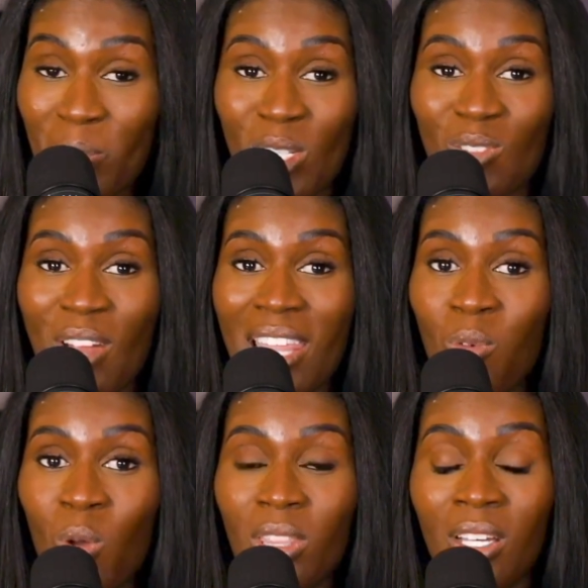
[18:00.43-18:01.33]
People just
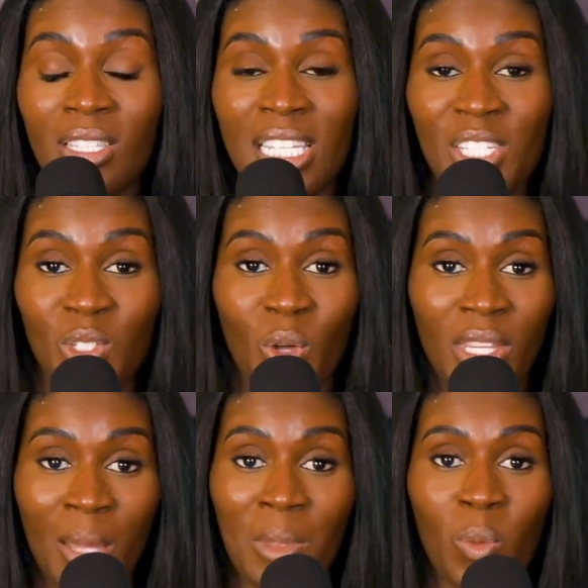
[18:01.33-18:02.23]
rather want the attention
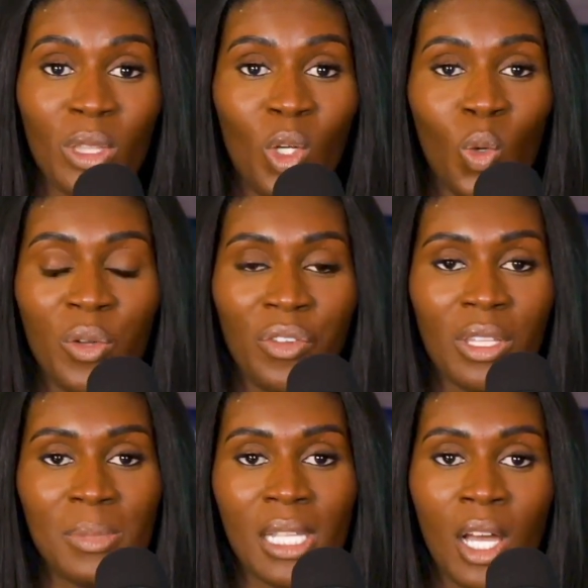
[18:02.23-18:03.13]
on them. They want the glory
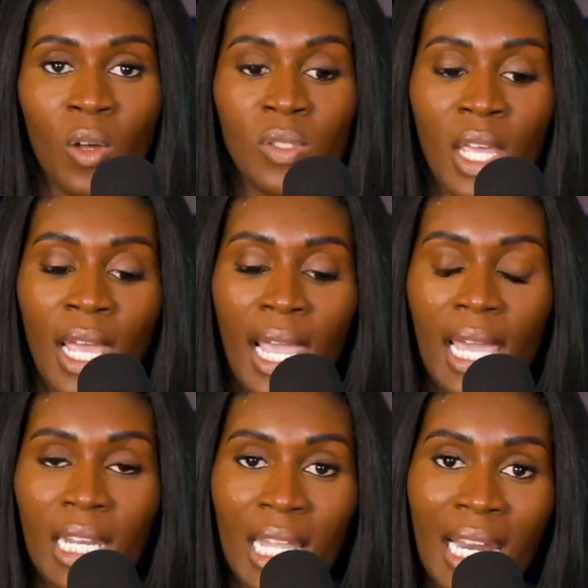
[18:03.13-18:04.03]
for themselves.
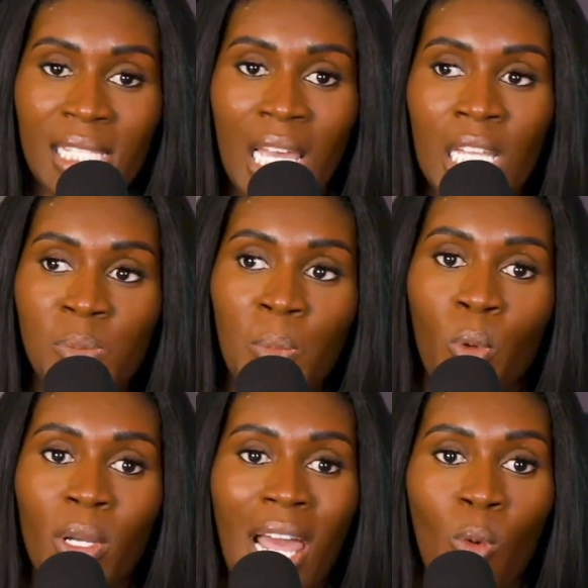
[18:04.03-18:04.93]
And a lot of times
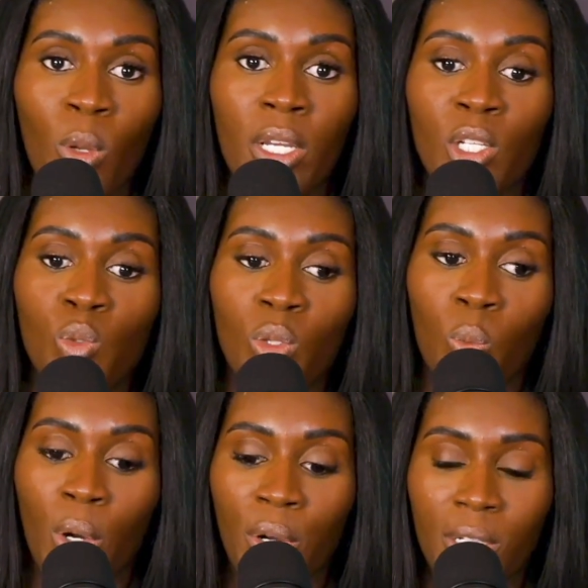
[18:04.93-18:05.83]
people are not willing to do
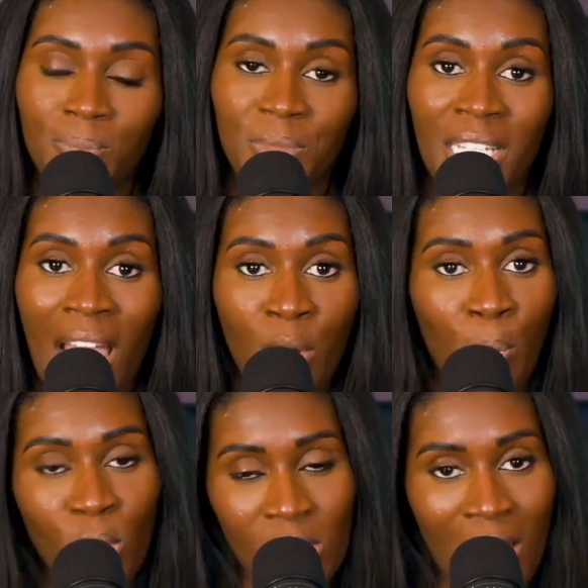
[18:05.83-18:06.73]
the work. The
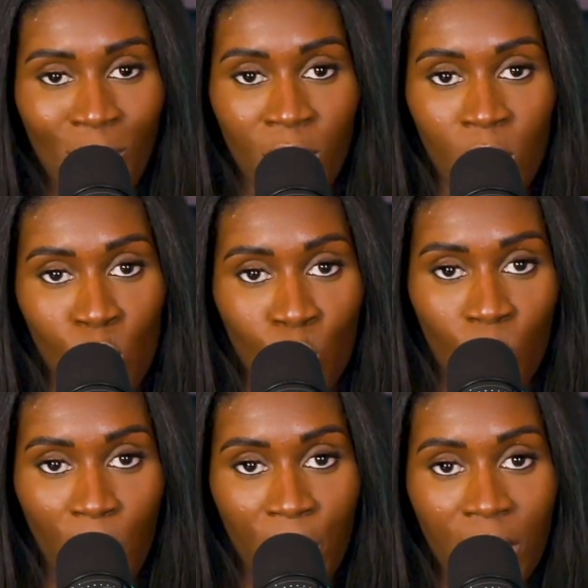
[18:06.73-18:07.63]
counterparts are not willing to
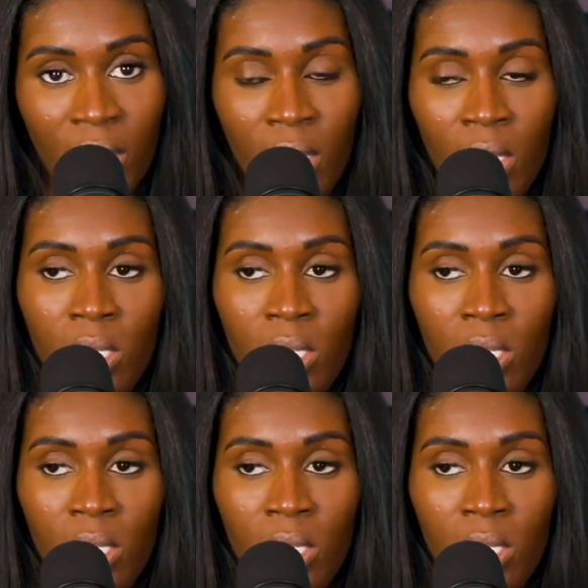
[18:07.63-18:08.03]
do the work.